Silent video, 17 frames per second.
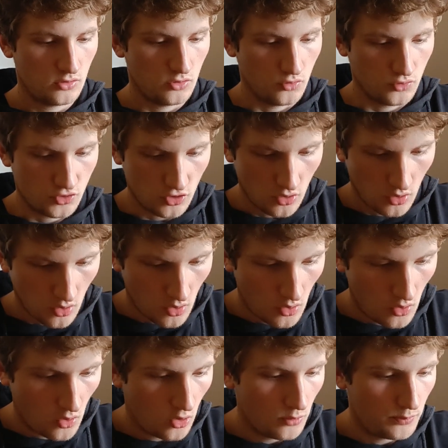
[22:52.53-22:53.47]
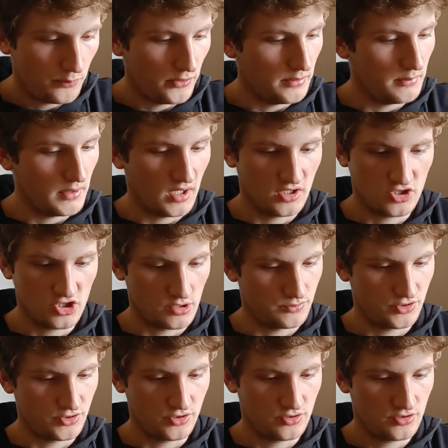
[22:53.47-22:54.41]
Use all pre-made
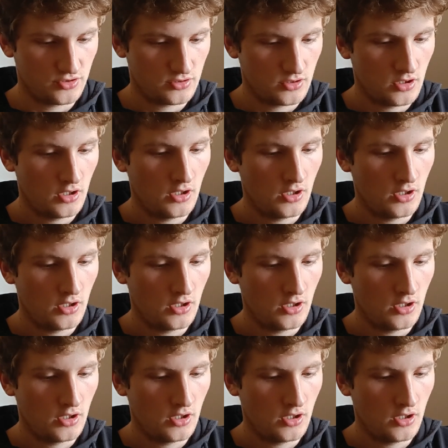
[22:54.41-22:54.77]
assumptions.